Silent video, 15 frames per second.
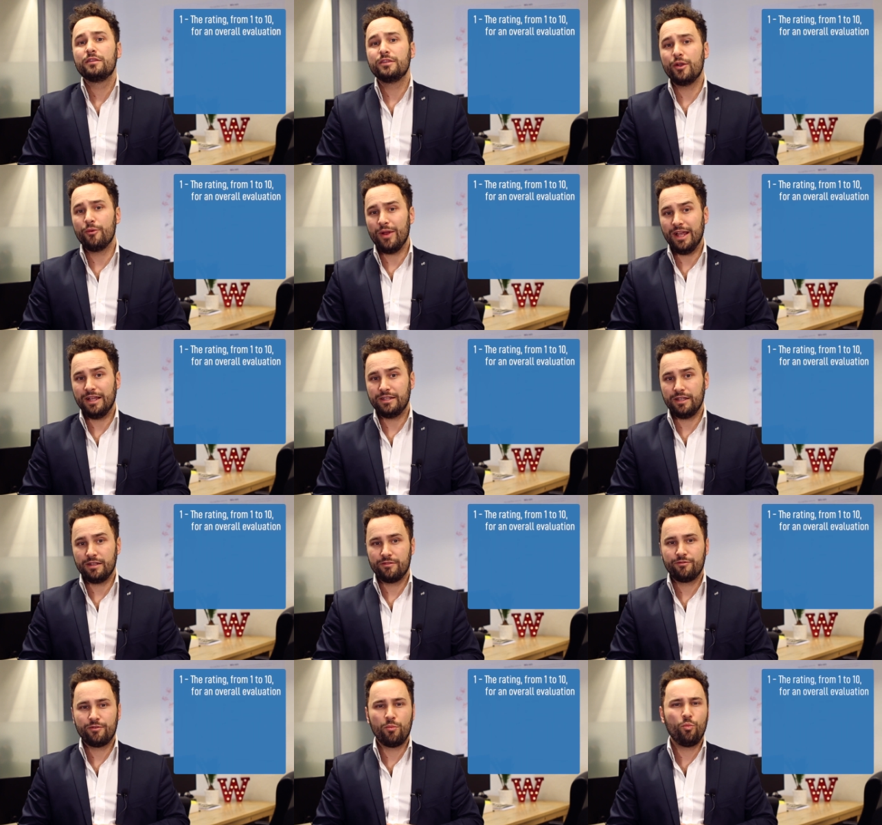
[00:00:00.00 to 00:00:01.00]
the
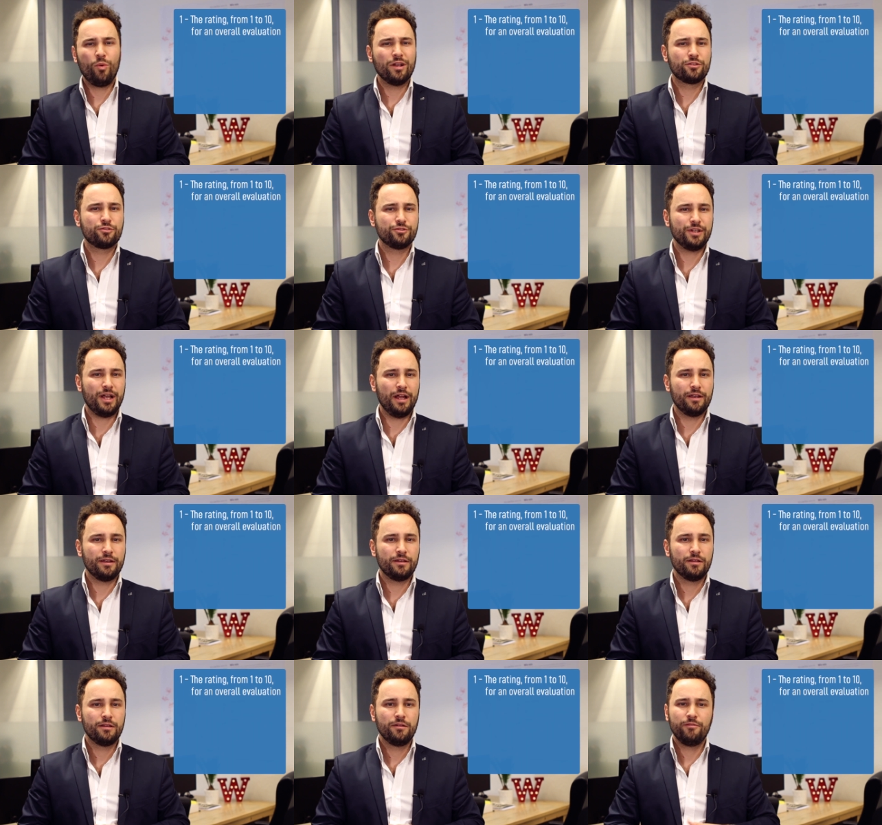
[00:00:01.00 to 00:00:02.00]
rating from 1 to
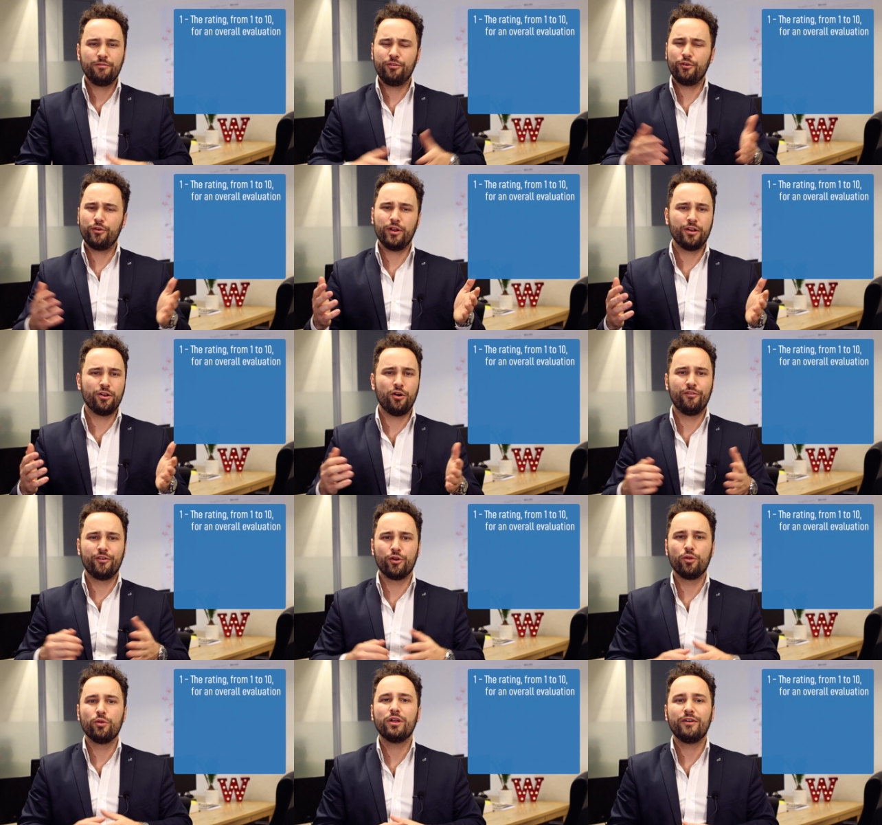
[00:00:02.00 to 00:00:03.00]
10 for an
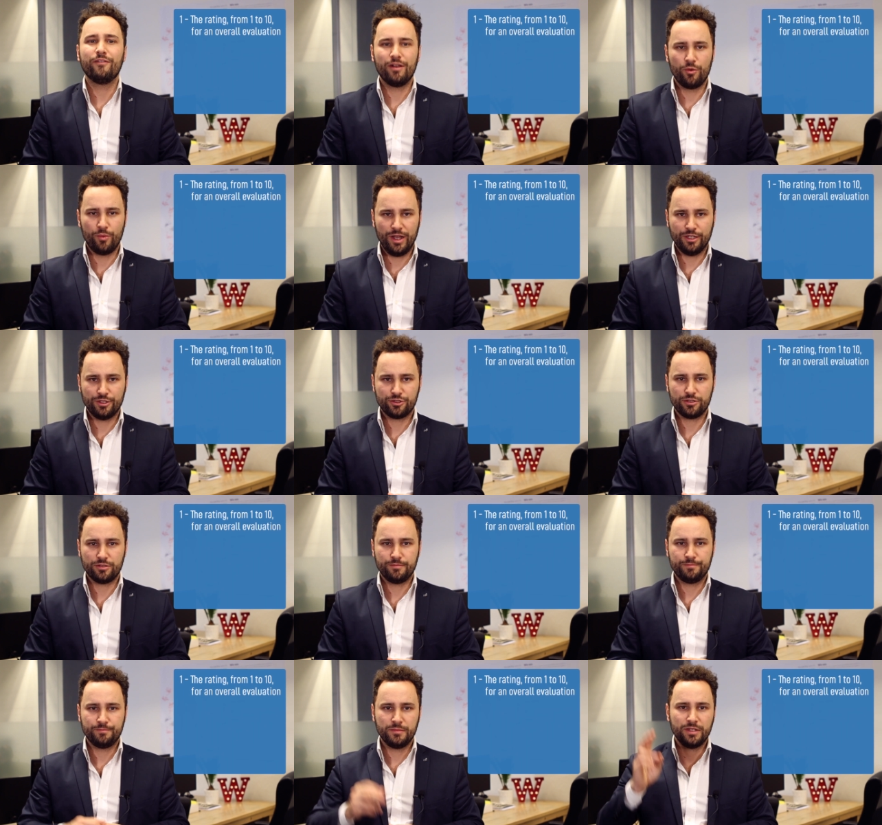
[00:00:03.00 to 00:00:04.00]
overall
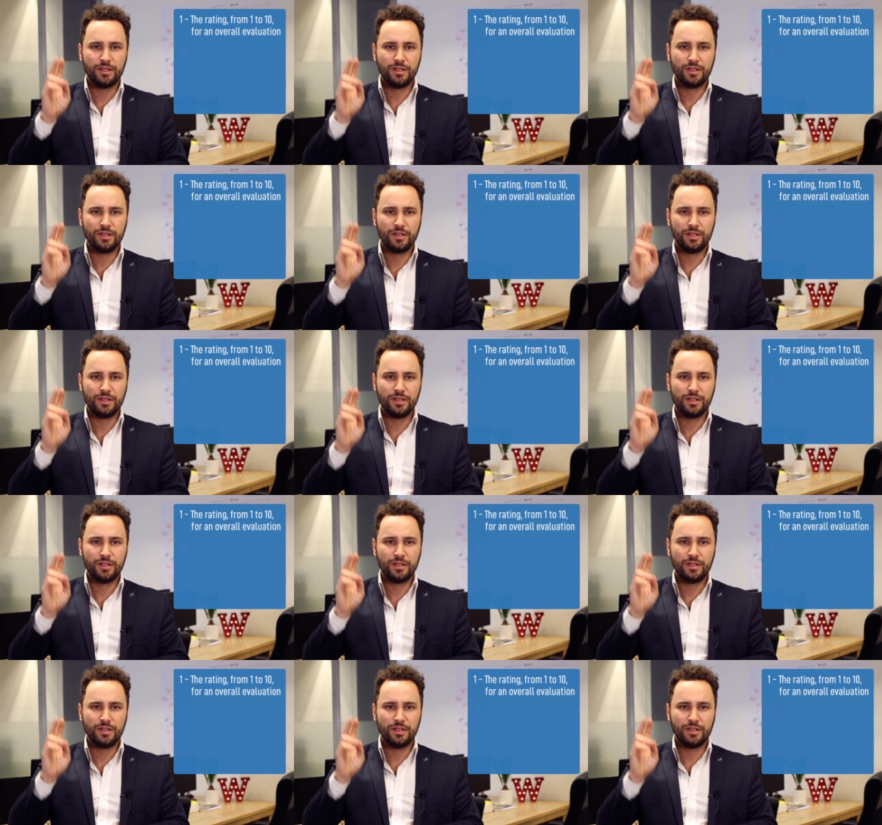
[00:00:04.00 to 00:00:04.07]
evaluation.